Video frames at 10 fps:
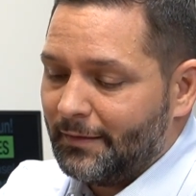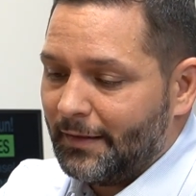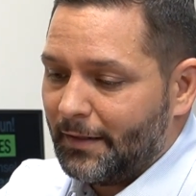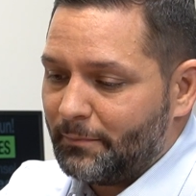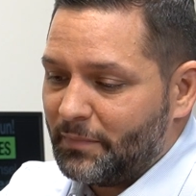
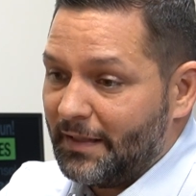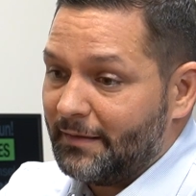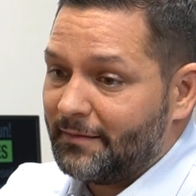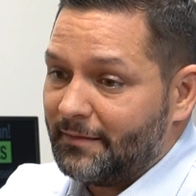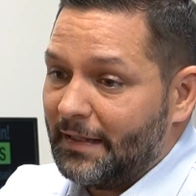But
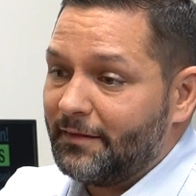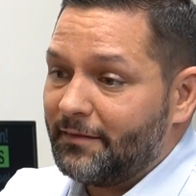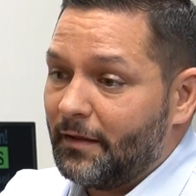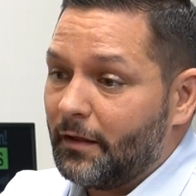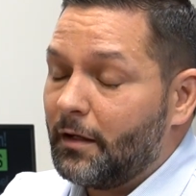that's
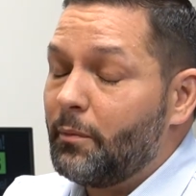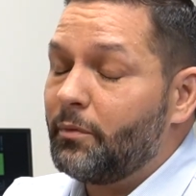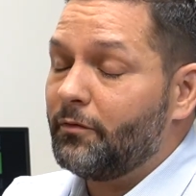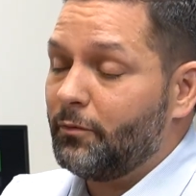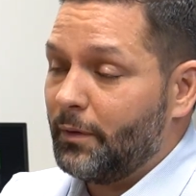a couple of